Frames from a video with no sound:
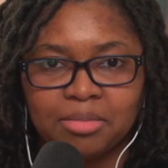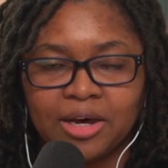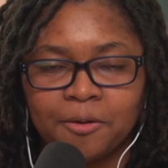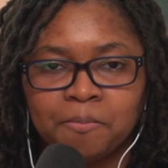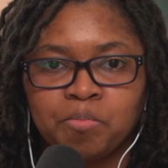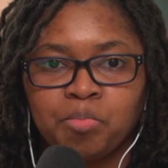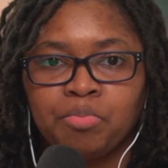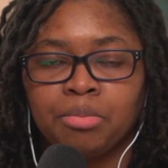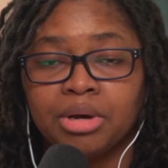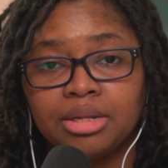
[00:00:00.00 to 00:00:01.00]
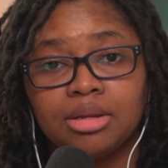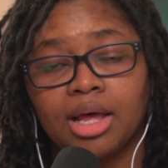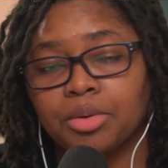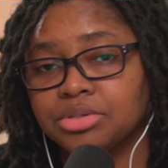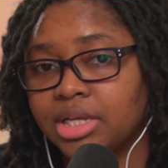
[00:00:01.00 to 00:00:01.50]
about it. But
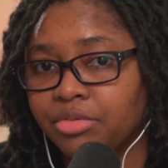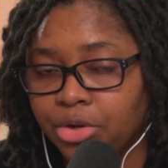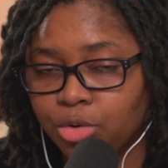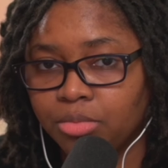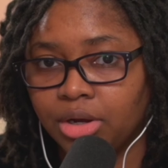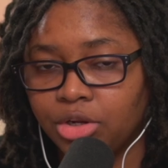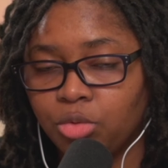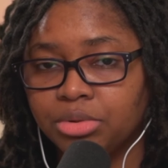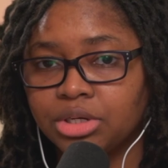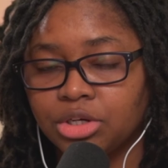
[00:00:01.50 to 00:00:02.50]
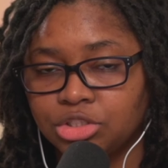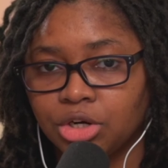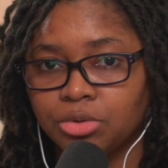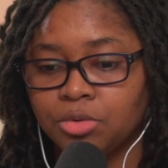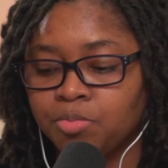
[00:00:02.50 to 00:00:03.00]
I would always have a notebook, a
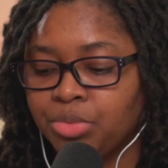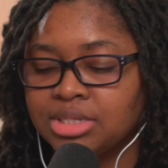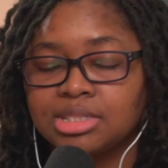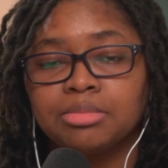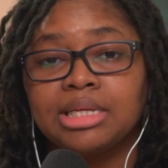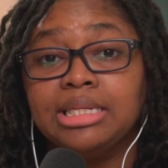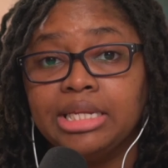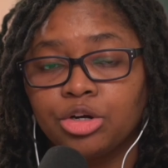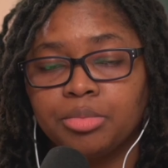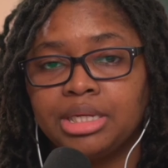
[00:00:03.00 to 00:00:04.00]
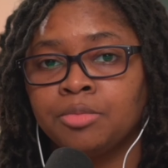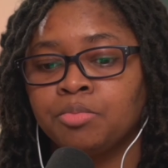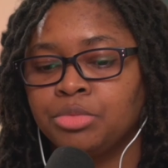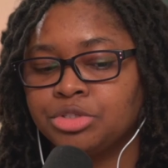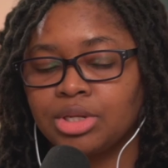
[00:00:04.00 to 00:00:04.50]
journal, something near me
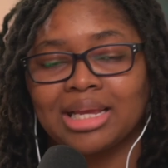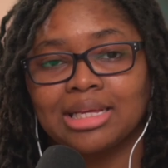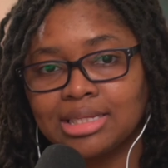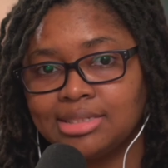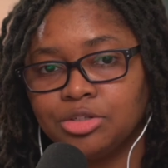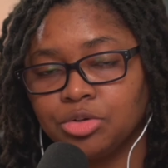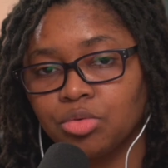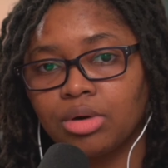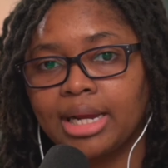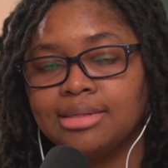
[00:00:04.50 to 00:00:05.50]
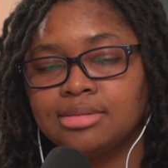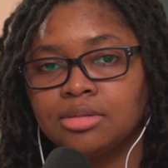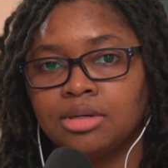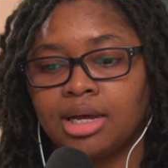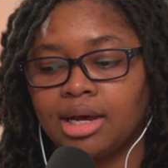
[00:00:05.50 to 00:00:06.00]
so that I can continue to write
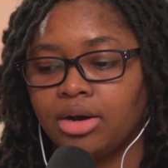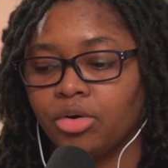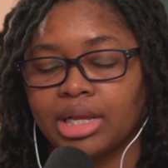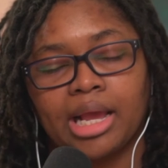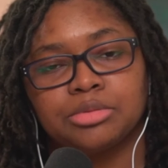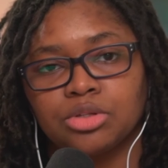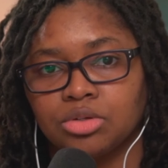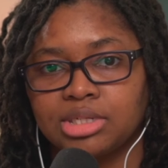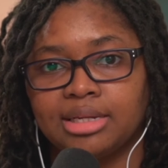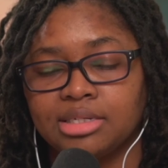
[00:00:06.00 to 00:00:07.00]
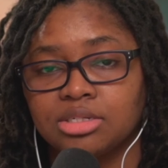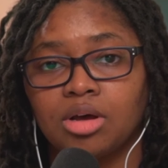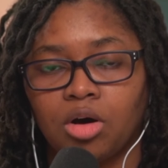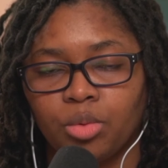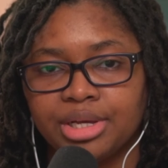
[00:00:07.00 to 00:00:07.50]
or capture those ideas
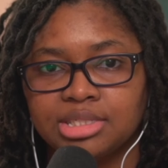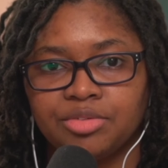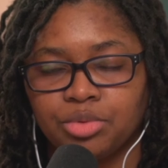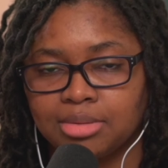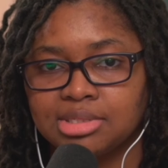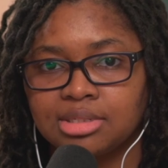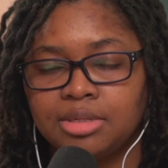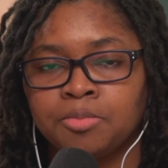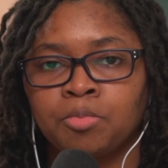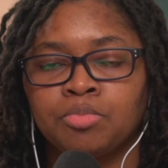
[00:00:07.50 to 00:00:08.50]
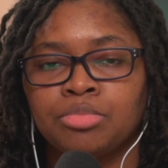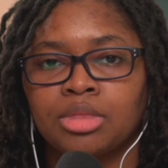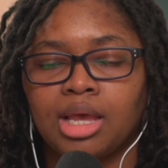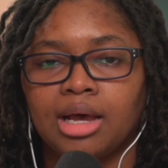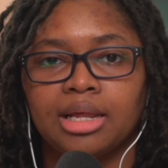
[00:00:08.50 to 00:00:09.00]
always, even when I'm asleep.
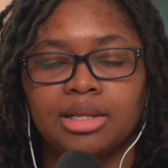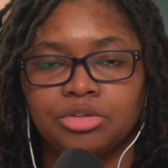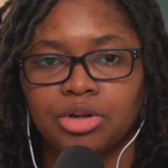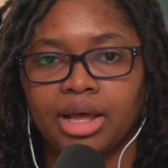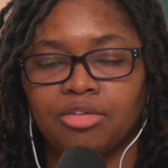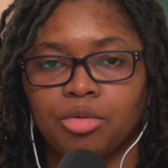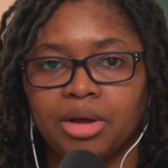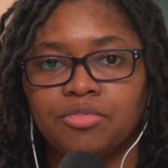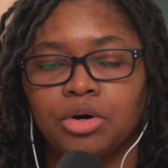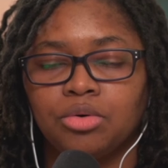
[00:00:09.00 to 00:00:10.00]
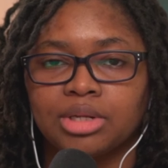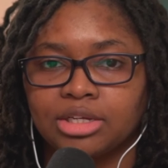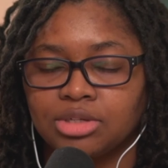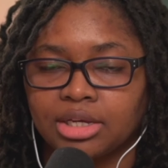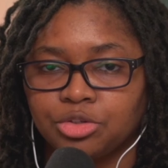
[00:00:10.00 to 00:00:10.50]
Have on my phone,
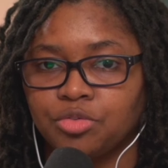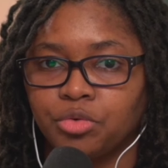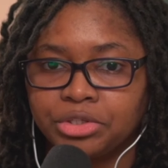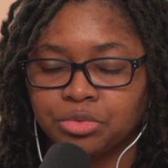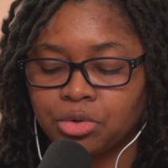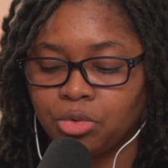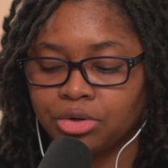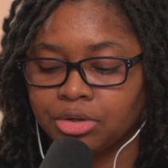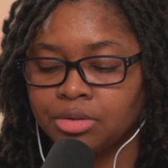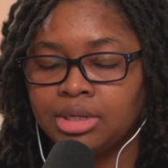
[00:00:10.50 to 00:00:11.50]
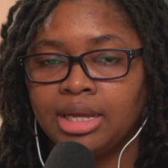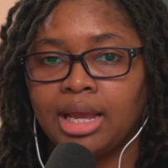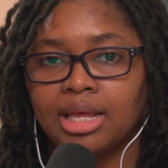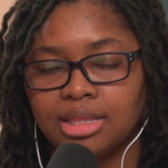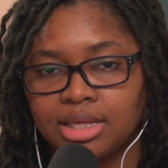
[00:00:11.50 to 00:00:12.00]
like, so I could do a voice recorder,
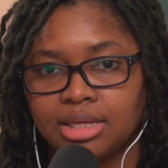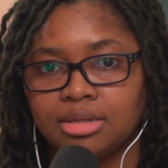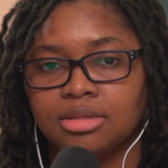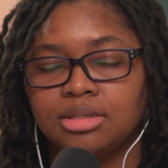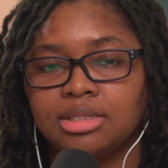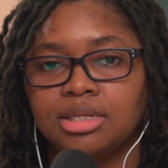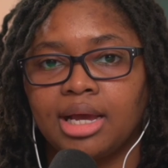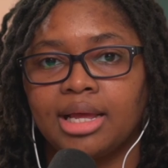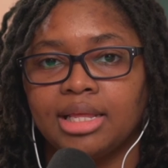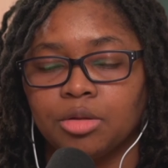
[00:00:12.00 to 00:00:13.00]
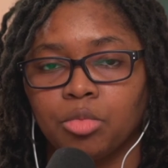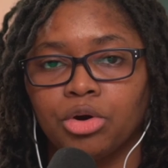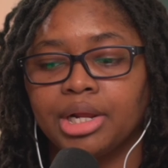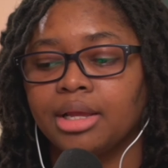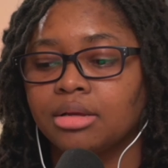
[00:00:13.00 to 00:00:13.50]
and then in the
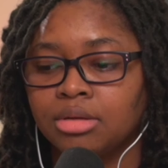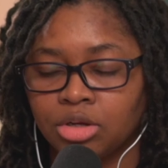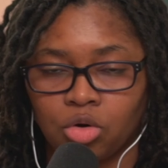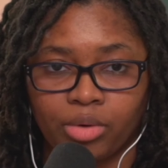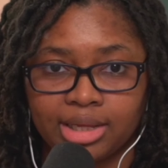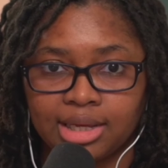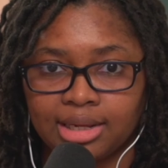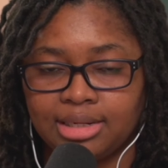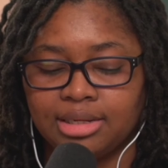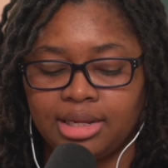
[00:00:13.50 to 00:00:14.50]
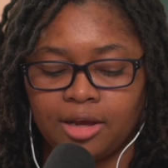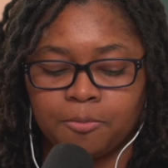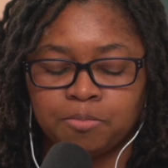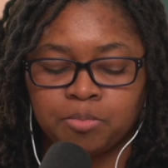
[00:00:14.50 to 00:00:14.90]
morning, go write that idea down.